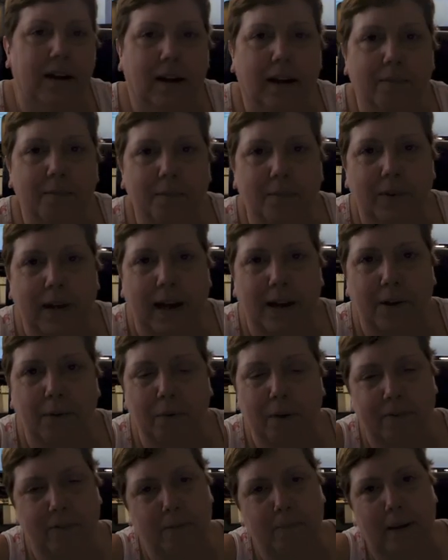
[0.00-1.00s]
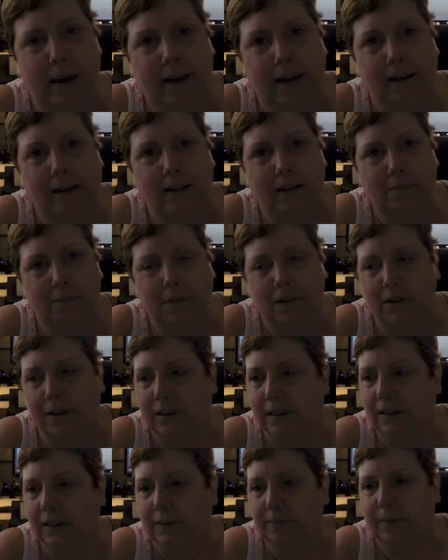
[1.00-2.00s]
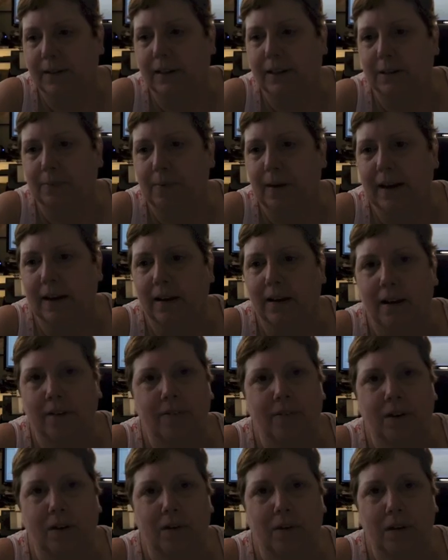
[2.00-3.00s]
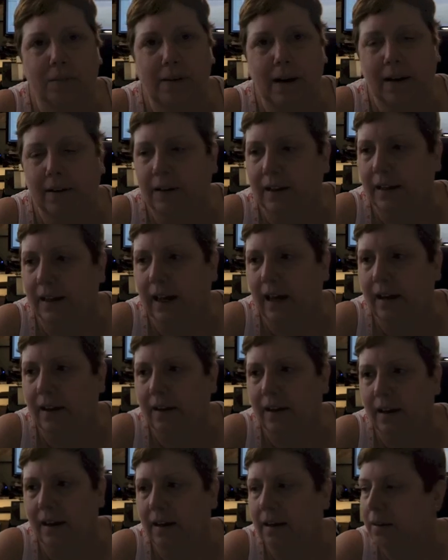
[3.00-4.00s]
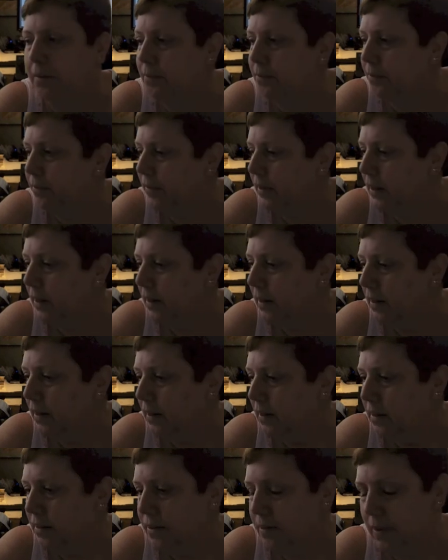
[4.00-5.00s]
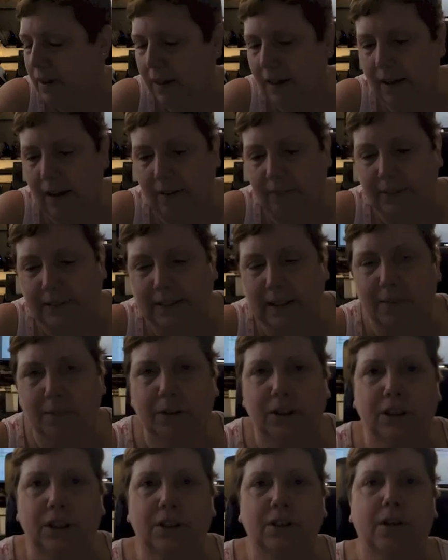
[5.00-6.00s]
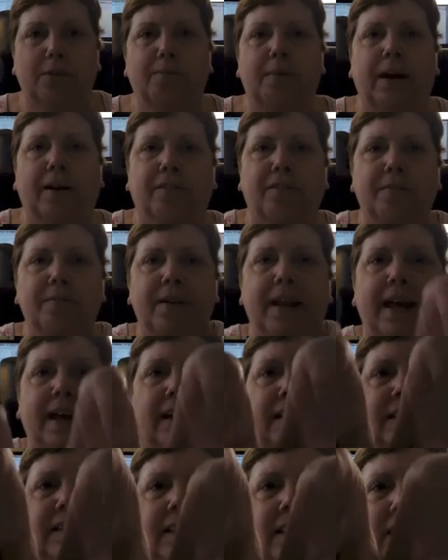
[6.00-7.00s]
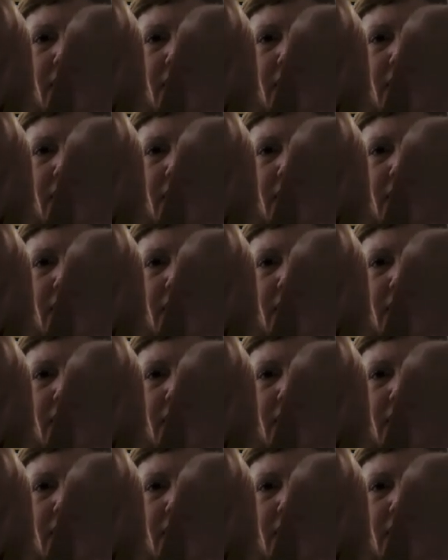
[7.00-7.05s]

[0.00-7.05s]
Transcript: I'm getting a whiff of bacon. I'm cooking some English bacon. I forgot all about it again. Um, so I could have a sandwich. I just got back from Nails.